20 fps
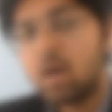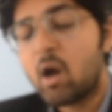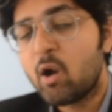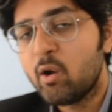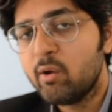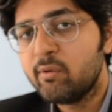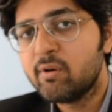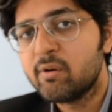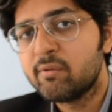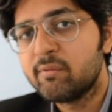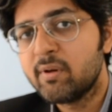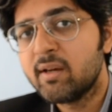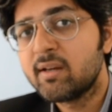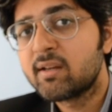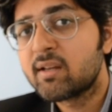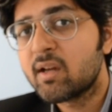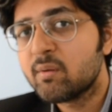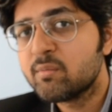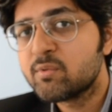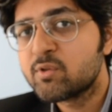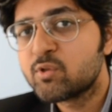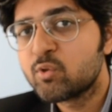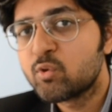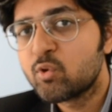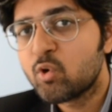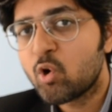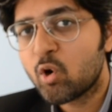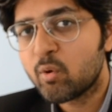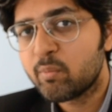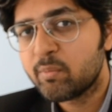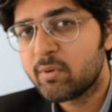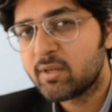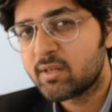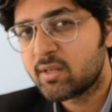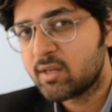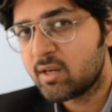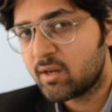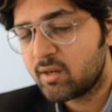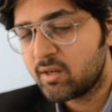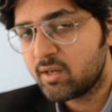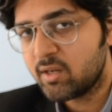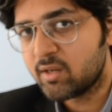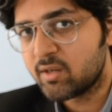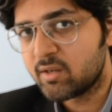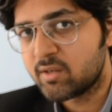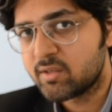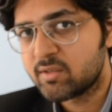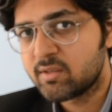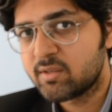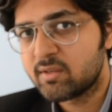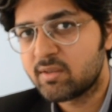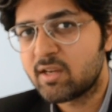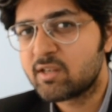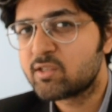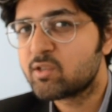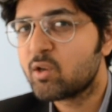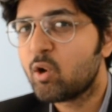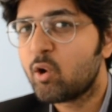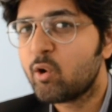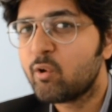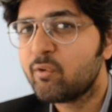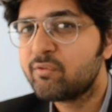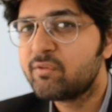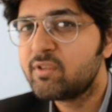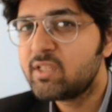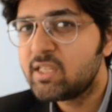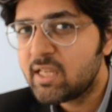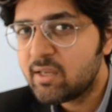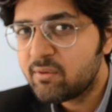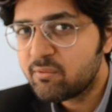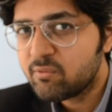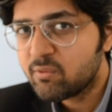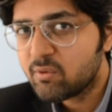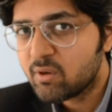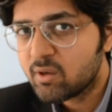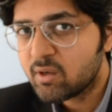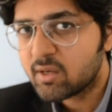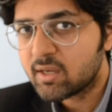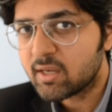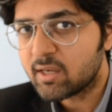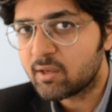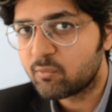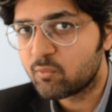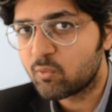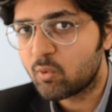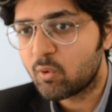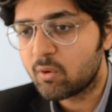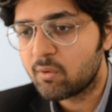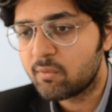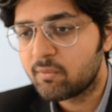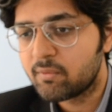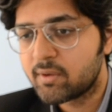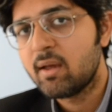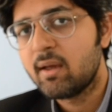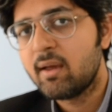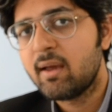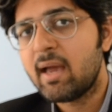However, when it comes to corporate careers, there's a lot of teamwork involved.